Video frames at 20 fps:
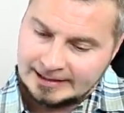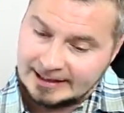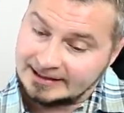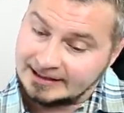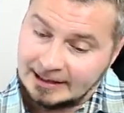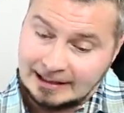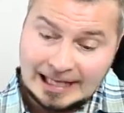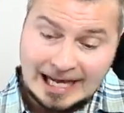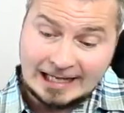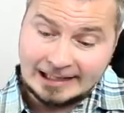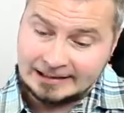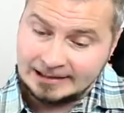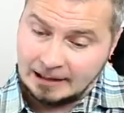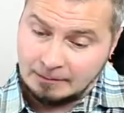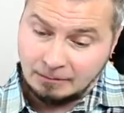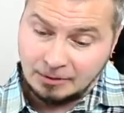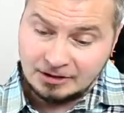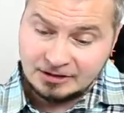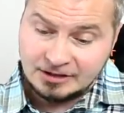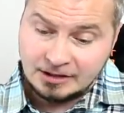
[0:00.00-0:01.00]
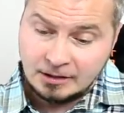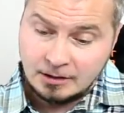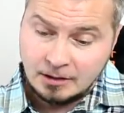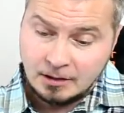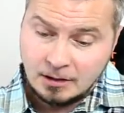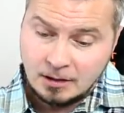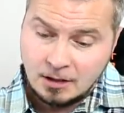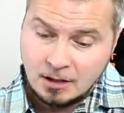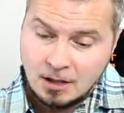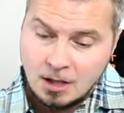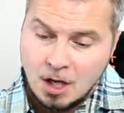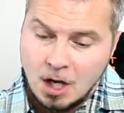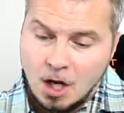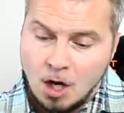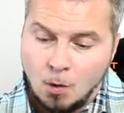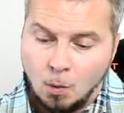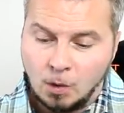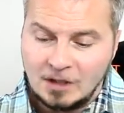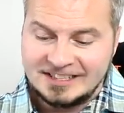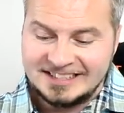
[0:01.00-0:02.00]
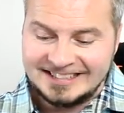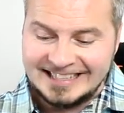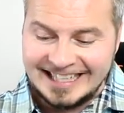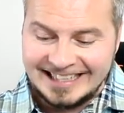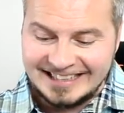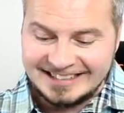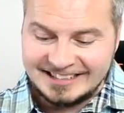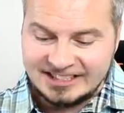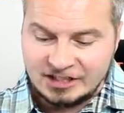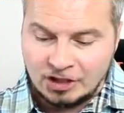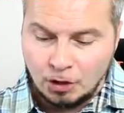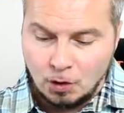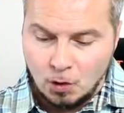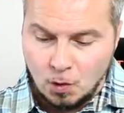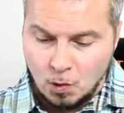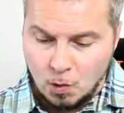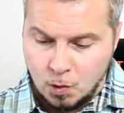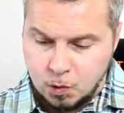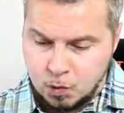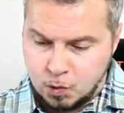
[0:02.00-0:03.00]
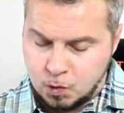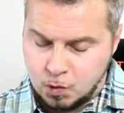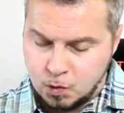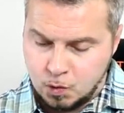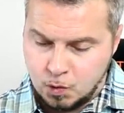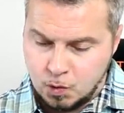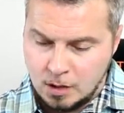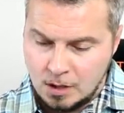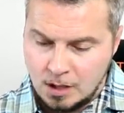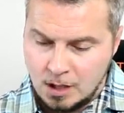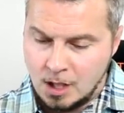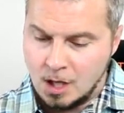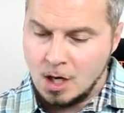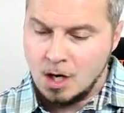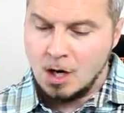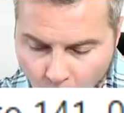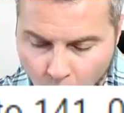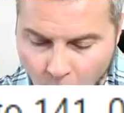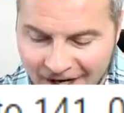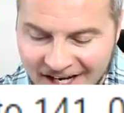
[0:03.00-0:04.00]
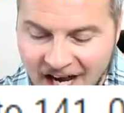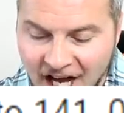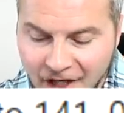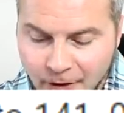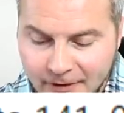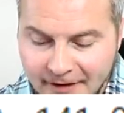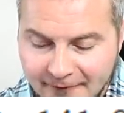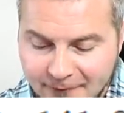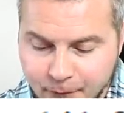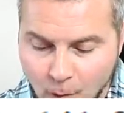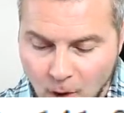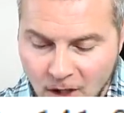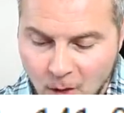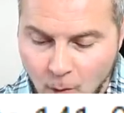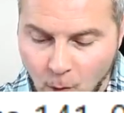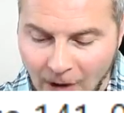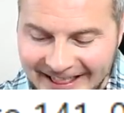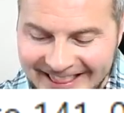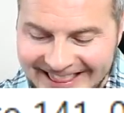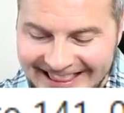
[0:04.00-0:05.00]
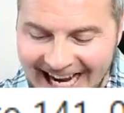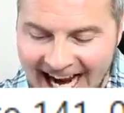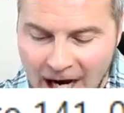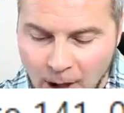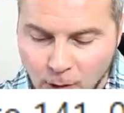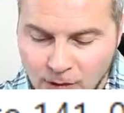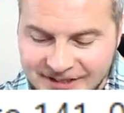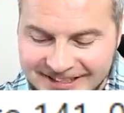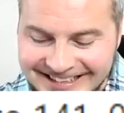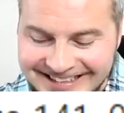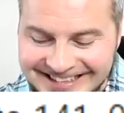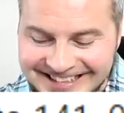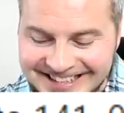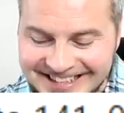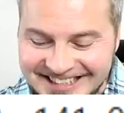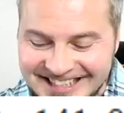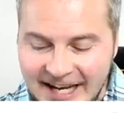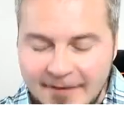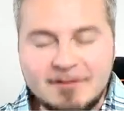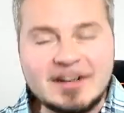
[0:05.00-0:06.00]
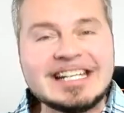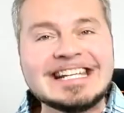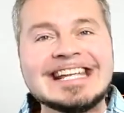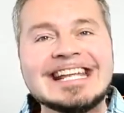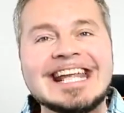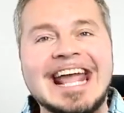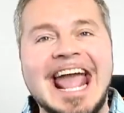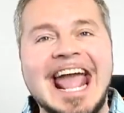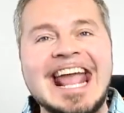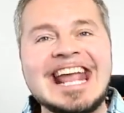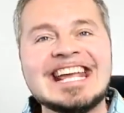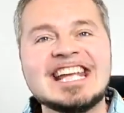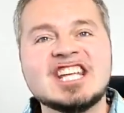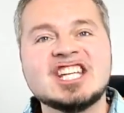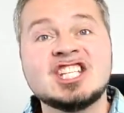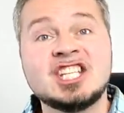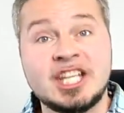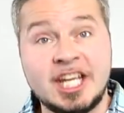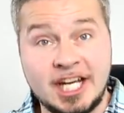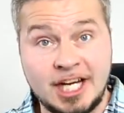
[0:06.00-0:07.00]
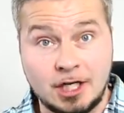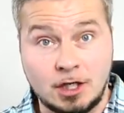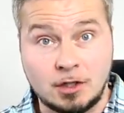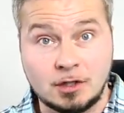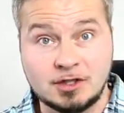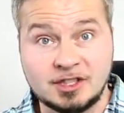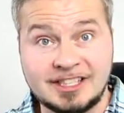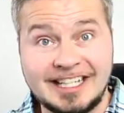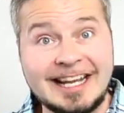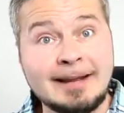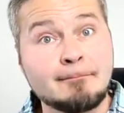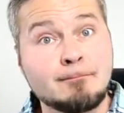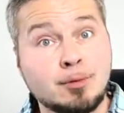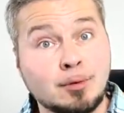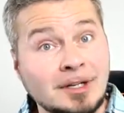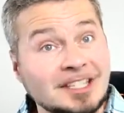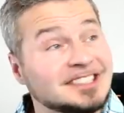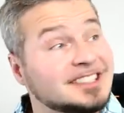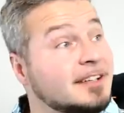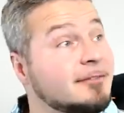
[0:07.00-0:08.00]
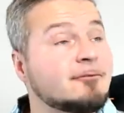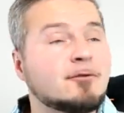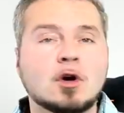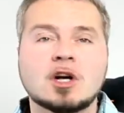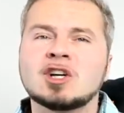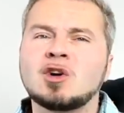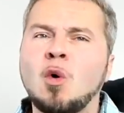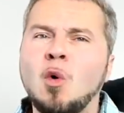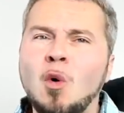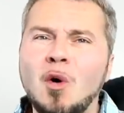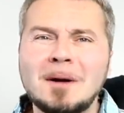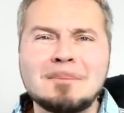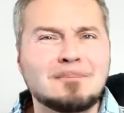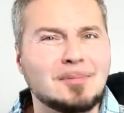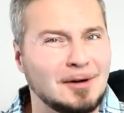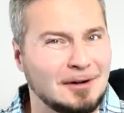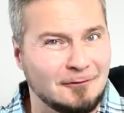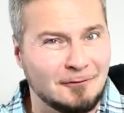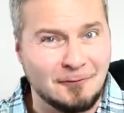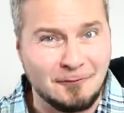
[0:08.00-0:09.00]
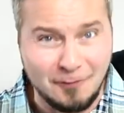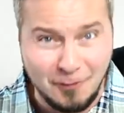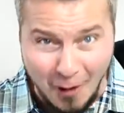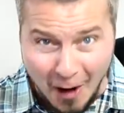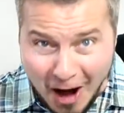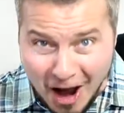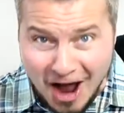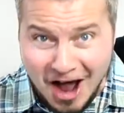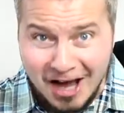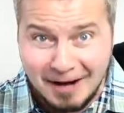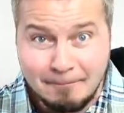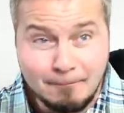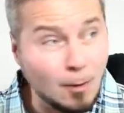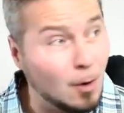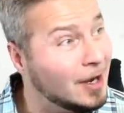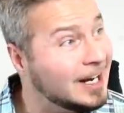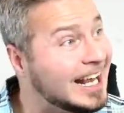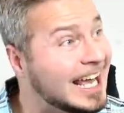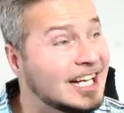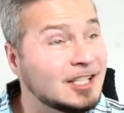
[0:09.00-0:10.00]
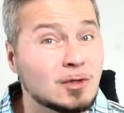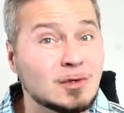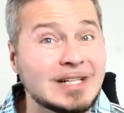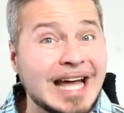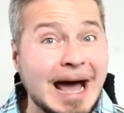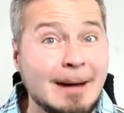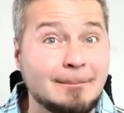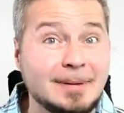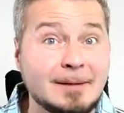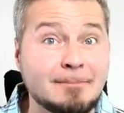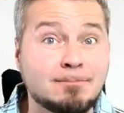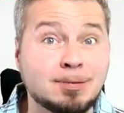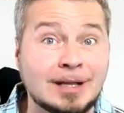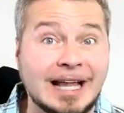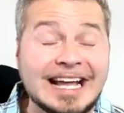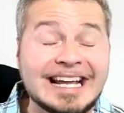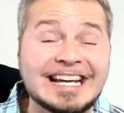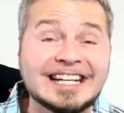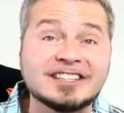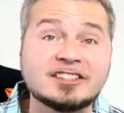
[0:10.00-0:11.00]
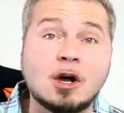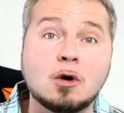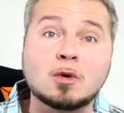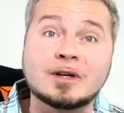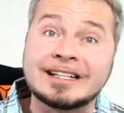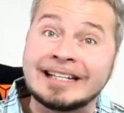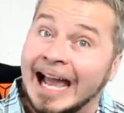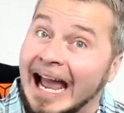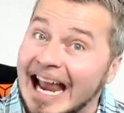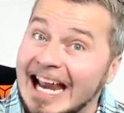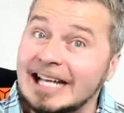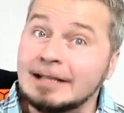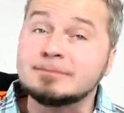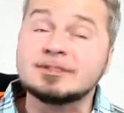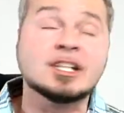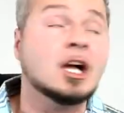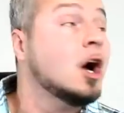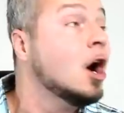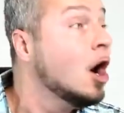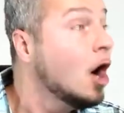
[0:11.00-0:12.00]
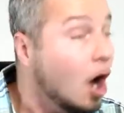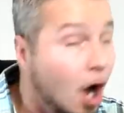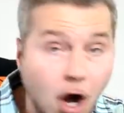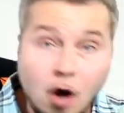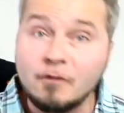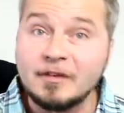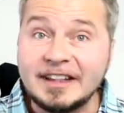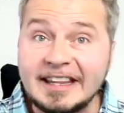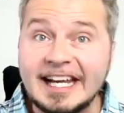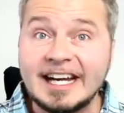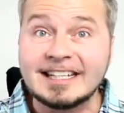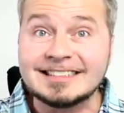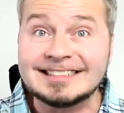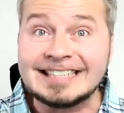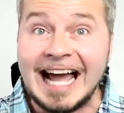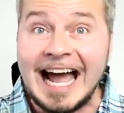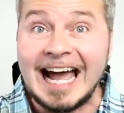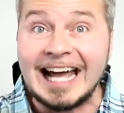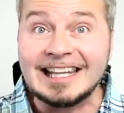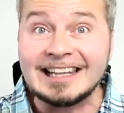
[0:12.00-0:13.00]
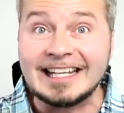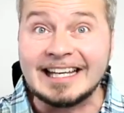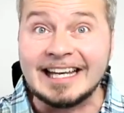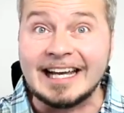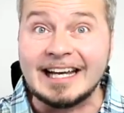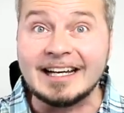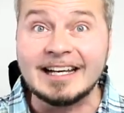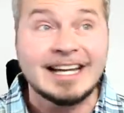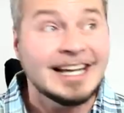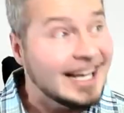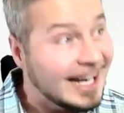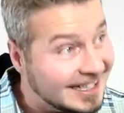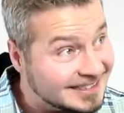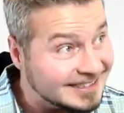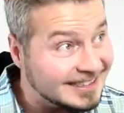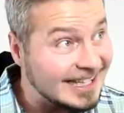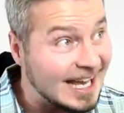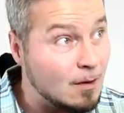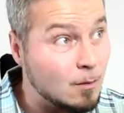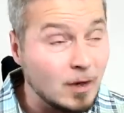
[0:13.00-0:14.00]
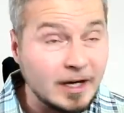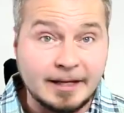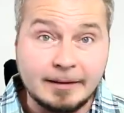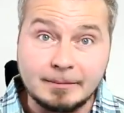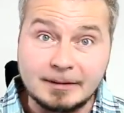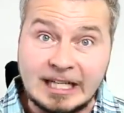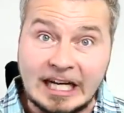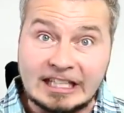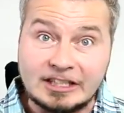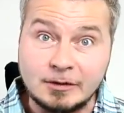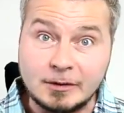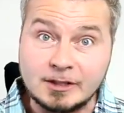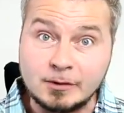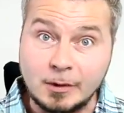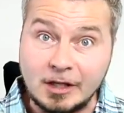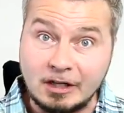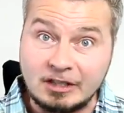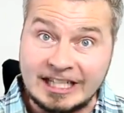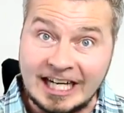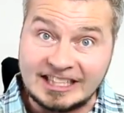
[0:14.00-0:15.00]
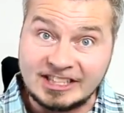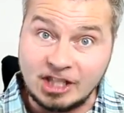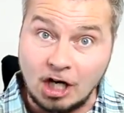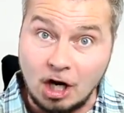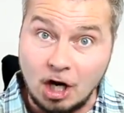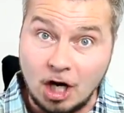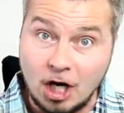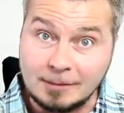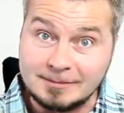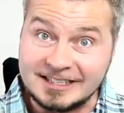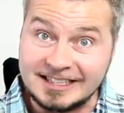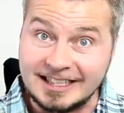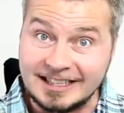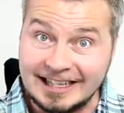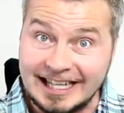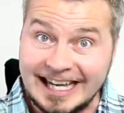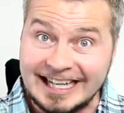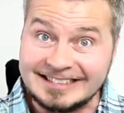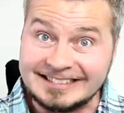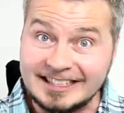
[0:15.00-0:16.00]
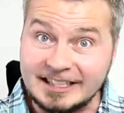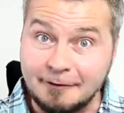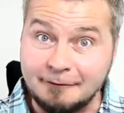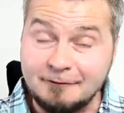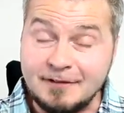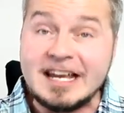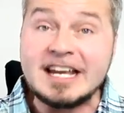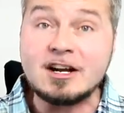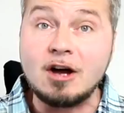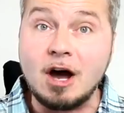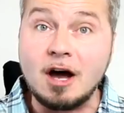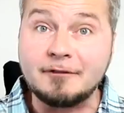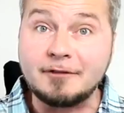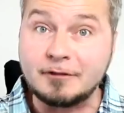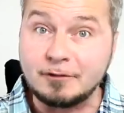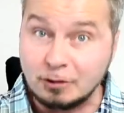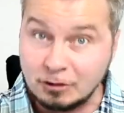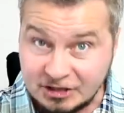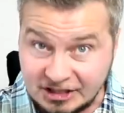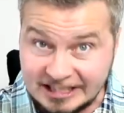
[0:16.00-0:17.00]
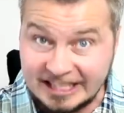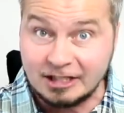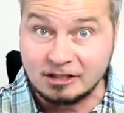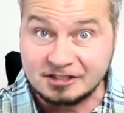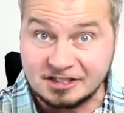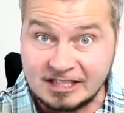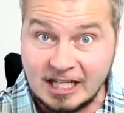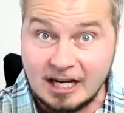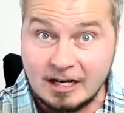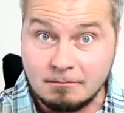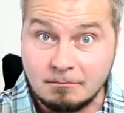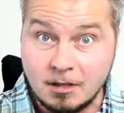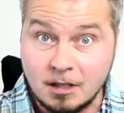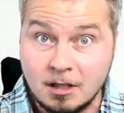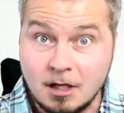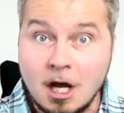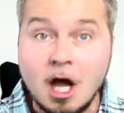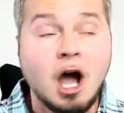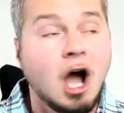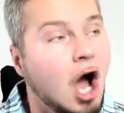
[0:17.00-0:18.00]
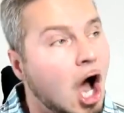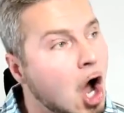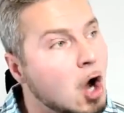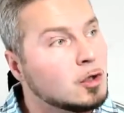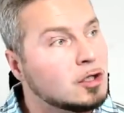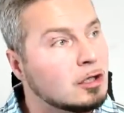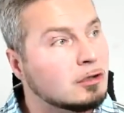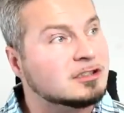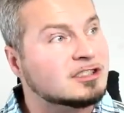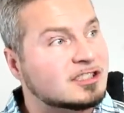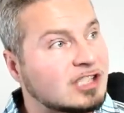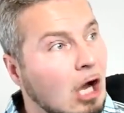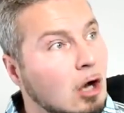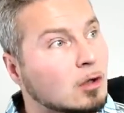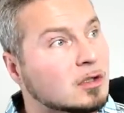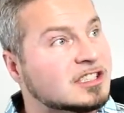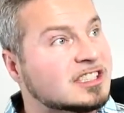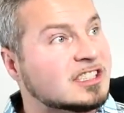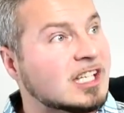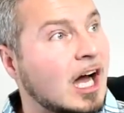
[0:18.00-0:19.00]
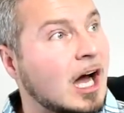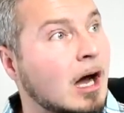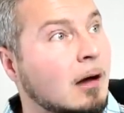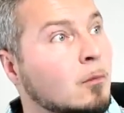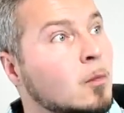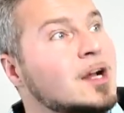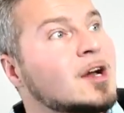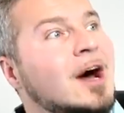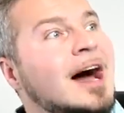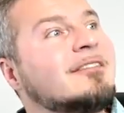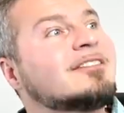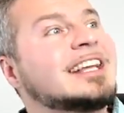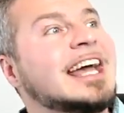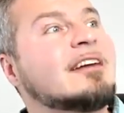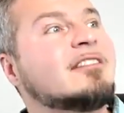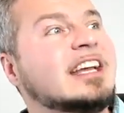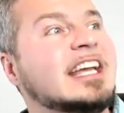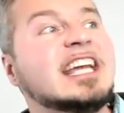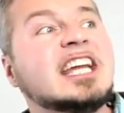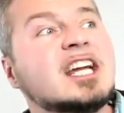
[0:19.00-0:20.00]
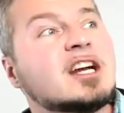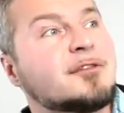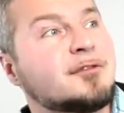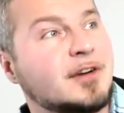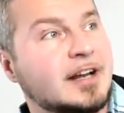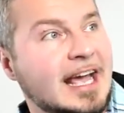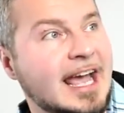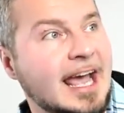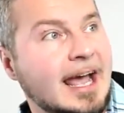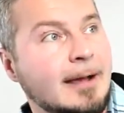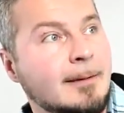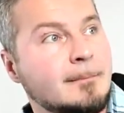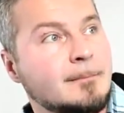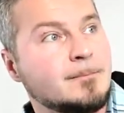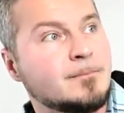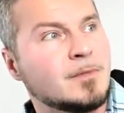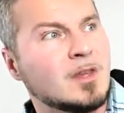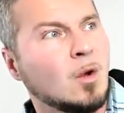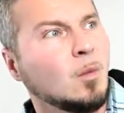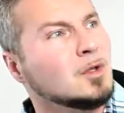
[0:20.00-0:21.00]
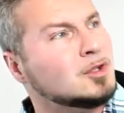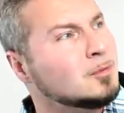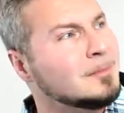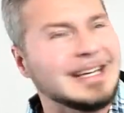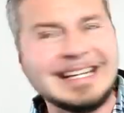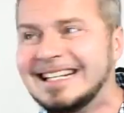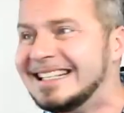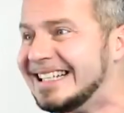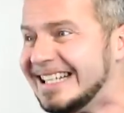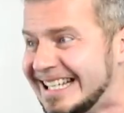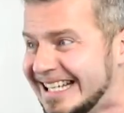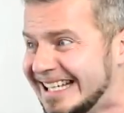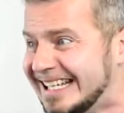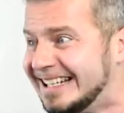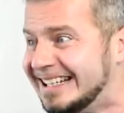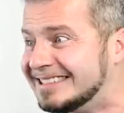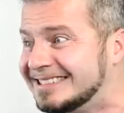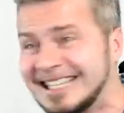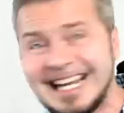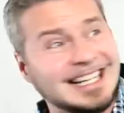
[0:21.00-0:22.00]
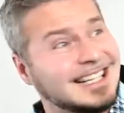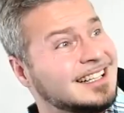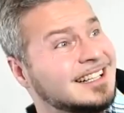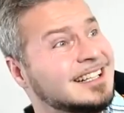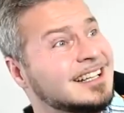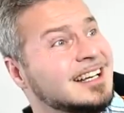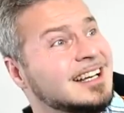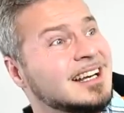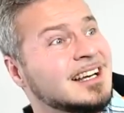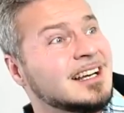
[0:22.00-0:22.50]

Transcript: that's a lot of numbers, was sentenced to 141,078 years in prison for corporate fraud. Boy, they do not be playing no games over there in Thailand. Isn't that one of them countries where they'll cut your arms and your legs and your feet off if you steal something? Oh, you stole something. We're going to have an ear for that. What you mean an ear? Take it.